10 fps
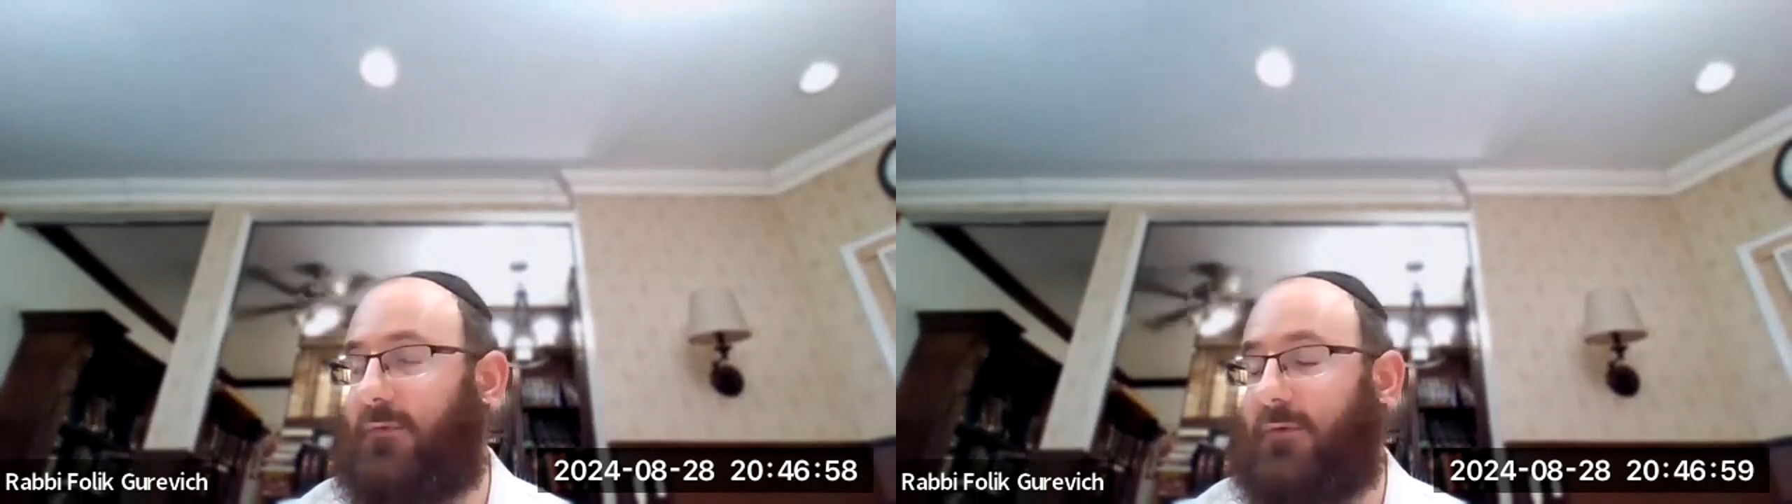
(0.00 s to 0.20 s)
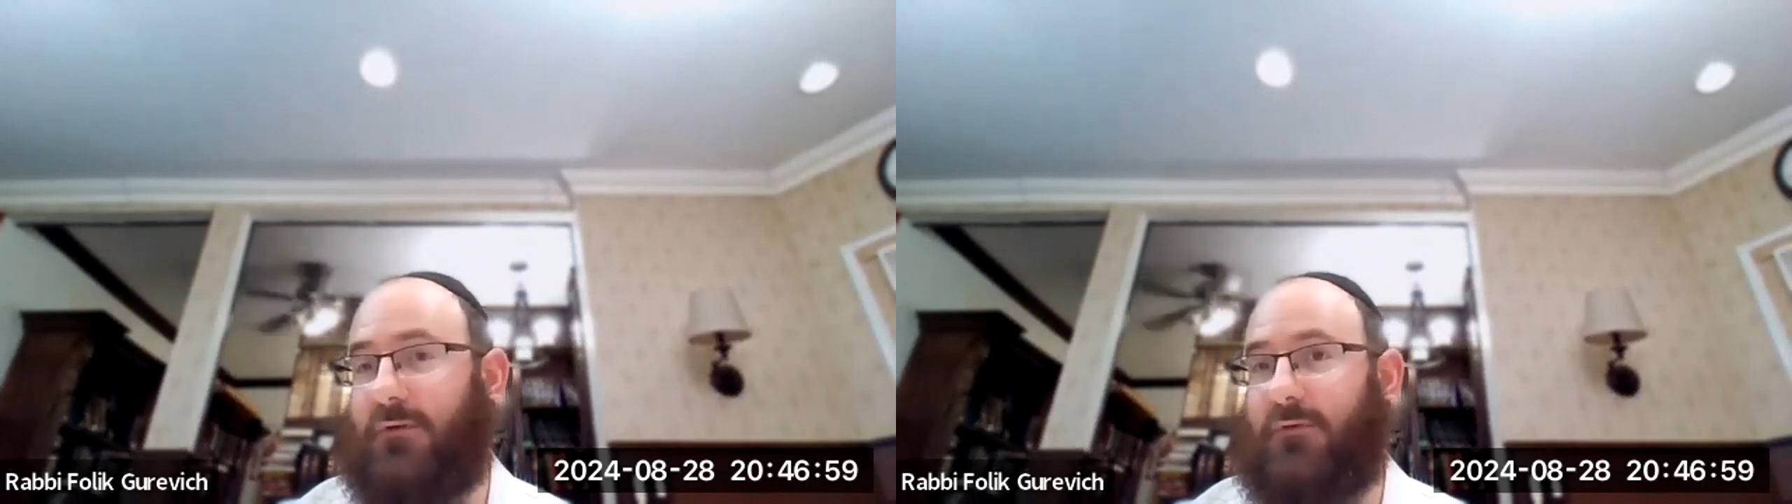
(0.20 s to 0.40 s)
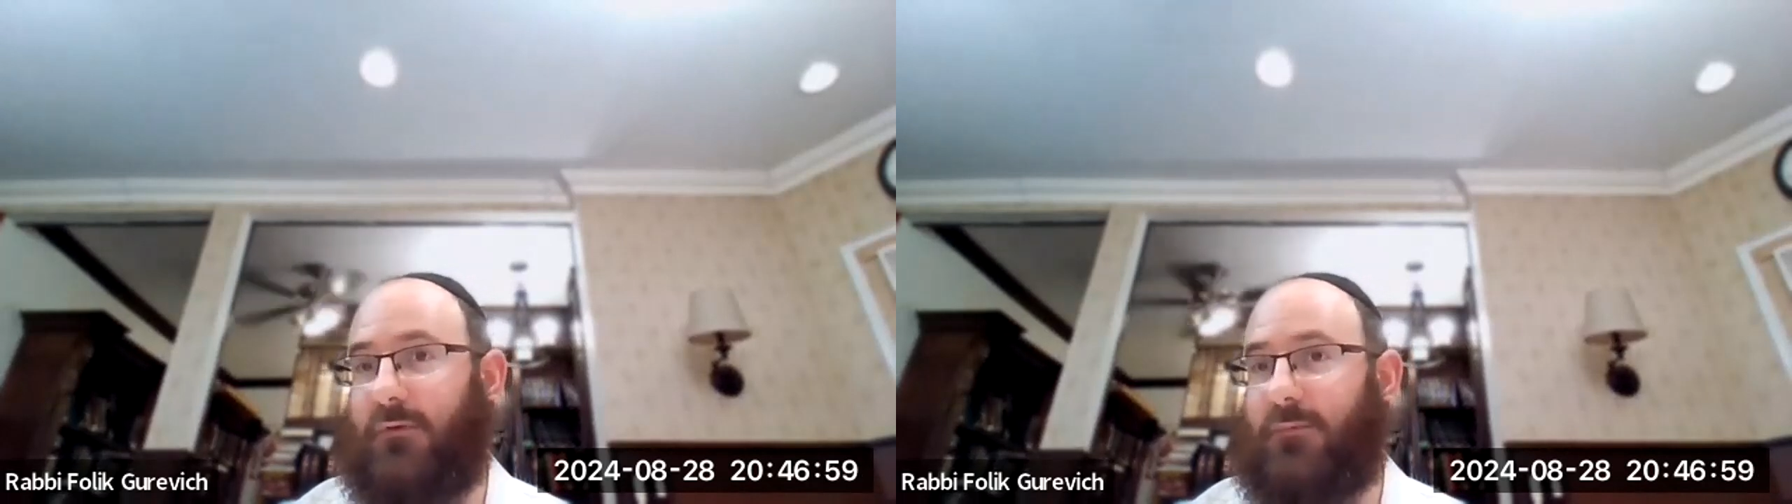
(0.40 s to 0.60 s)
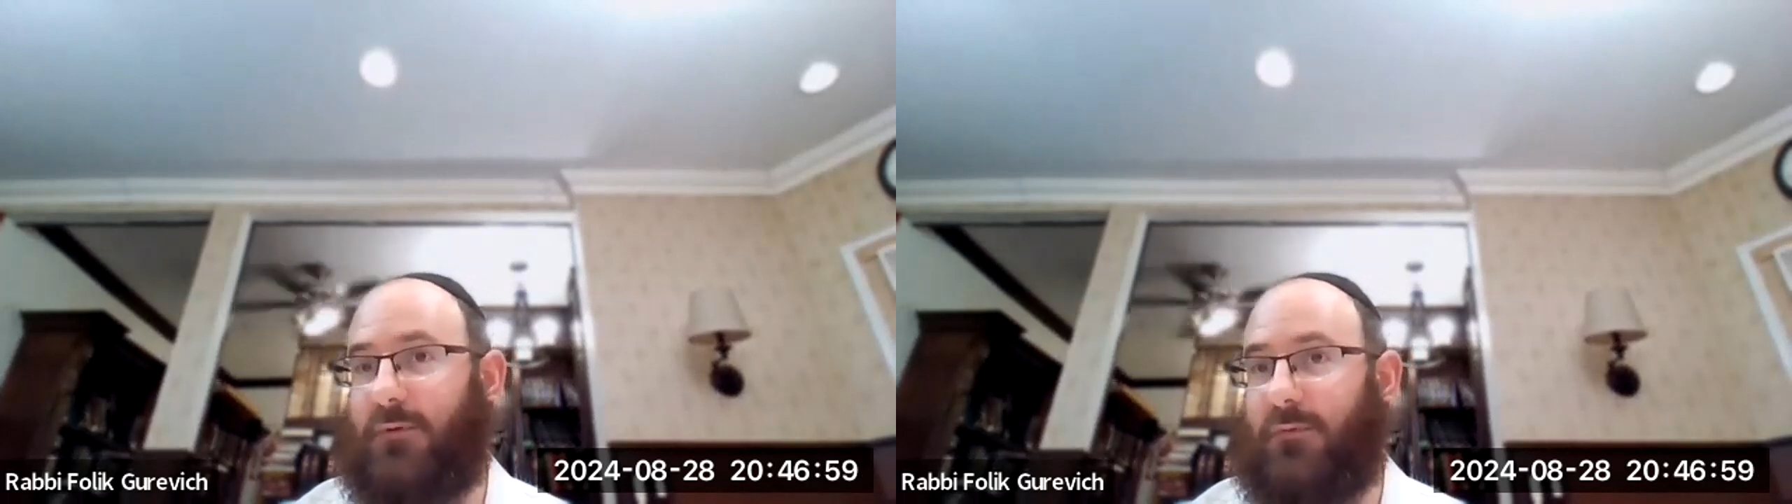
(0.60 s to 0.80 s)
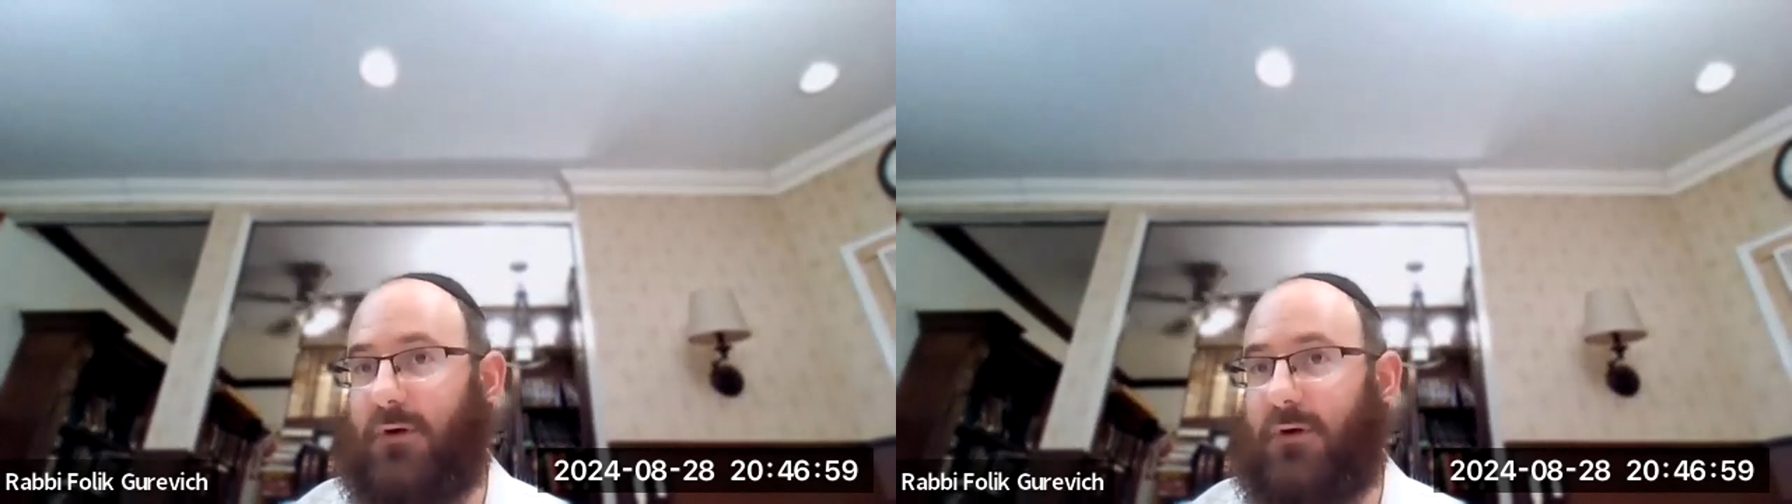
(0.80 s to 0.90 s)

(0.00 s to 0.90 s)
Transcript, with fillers: If we did something